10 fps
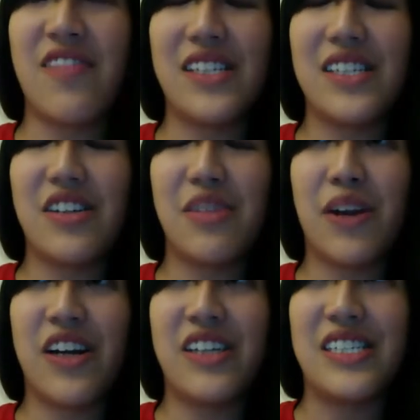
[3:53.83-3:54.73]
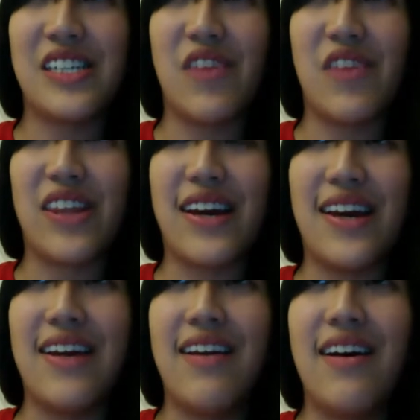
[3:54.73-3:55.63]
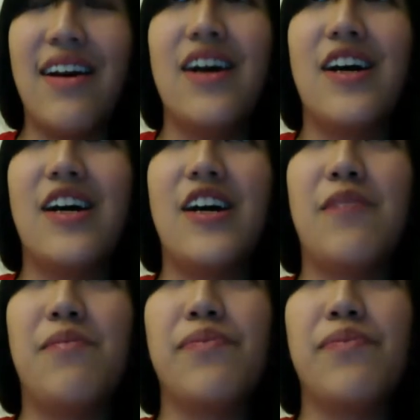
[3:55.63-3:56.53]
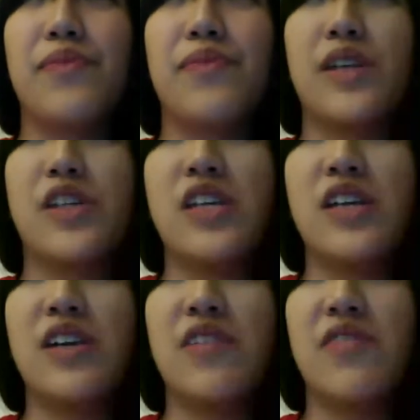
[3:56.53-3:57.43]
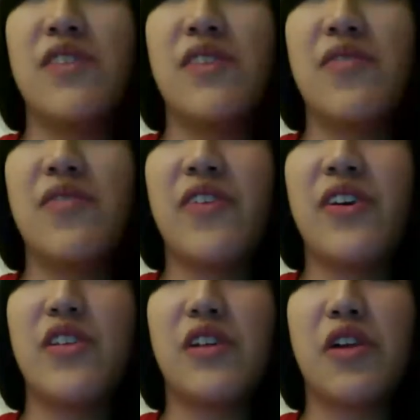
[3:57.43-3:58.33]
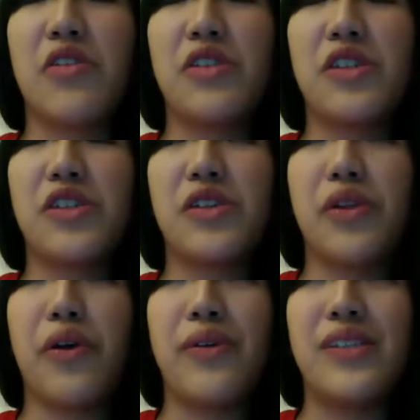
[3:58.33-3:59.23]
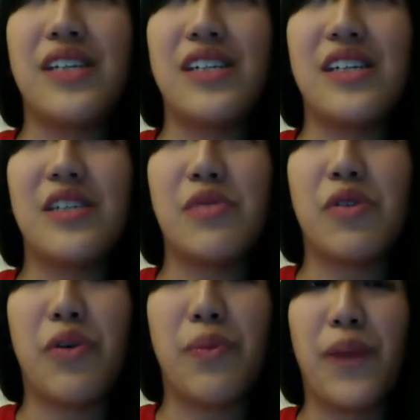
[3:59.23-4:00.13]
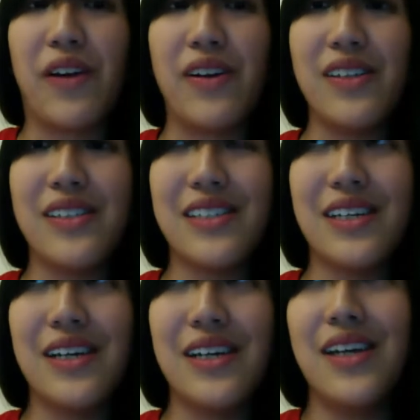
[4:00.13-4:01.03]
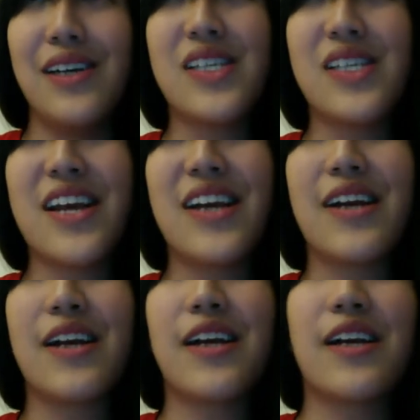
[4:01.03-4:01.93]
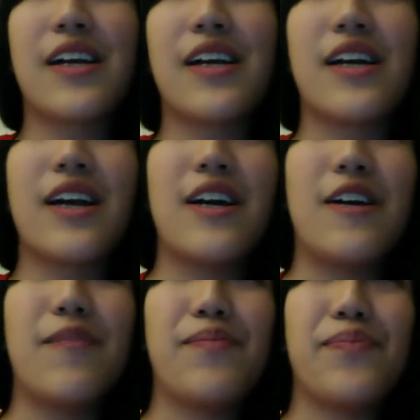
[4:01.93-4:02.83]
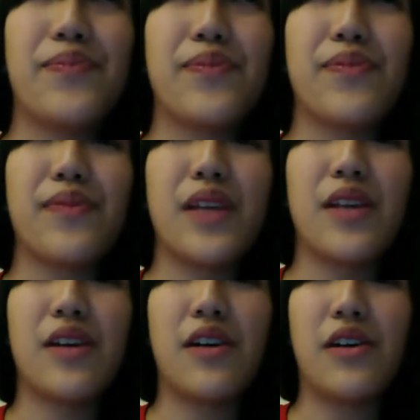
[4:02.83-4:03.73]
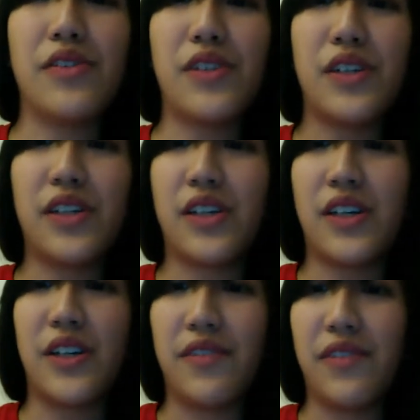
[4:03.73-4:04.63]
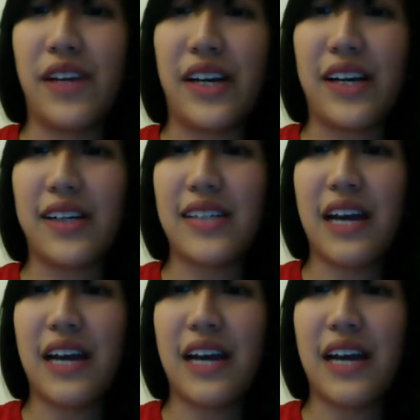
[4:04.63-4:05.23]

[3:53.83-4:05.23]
She even feels like she's closer to Lois than she is with her own parents. So just like um, the culture of like style of living that they choose to be in is also very different.